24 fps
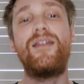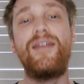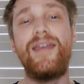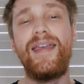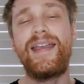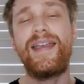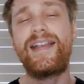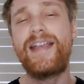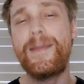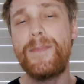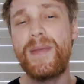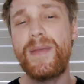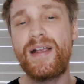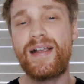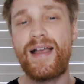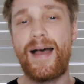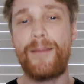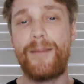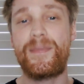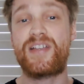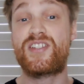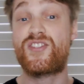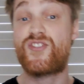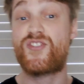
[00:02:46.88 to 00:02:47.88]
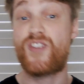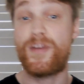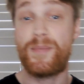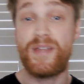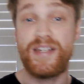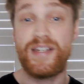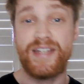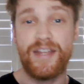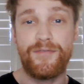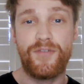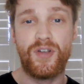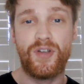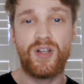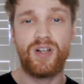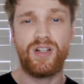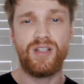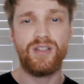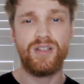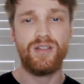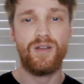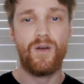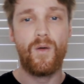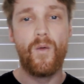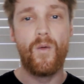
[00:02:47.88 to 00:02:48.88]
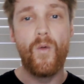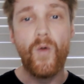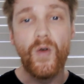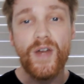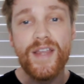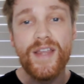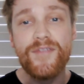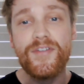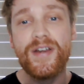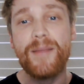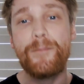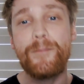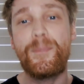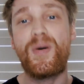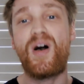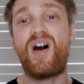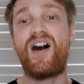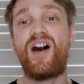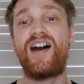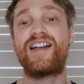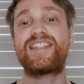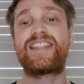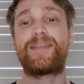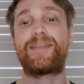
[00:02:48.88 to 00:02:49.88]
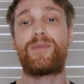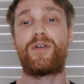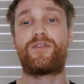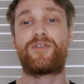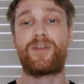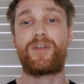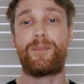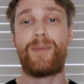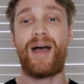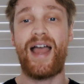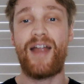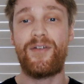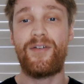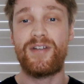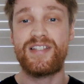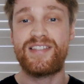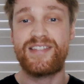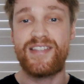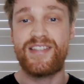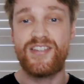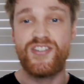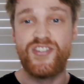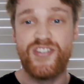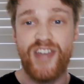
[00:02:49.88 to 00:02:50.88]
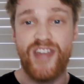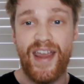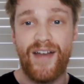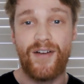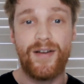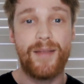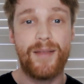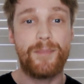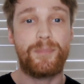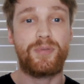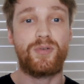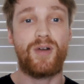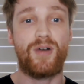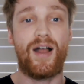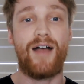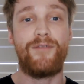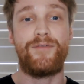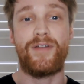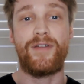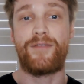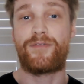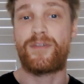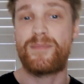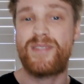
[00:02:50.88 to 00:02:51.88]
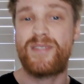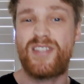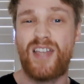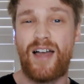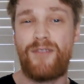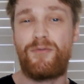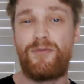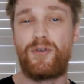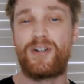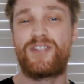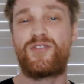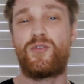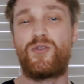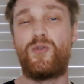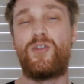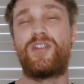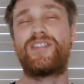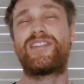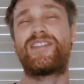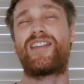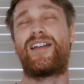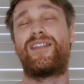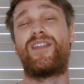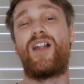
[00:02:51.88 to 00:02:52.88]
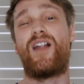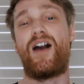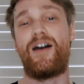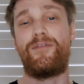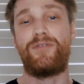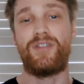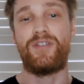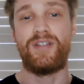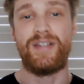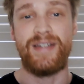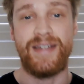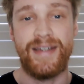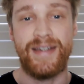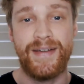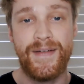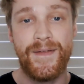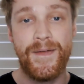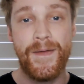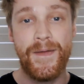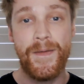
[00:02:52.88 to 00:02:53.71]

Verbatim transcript: it could become extremely difficult or even impossible for pirates to share and profit from software tools unlawfully.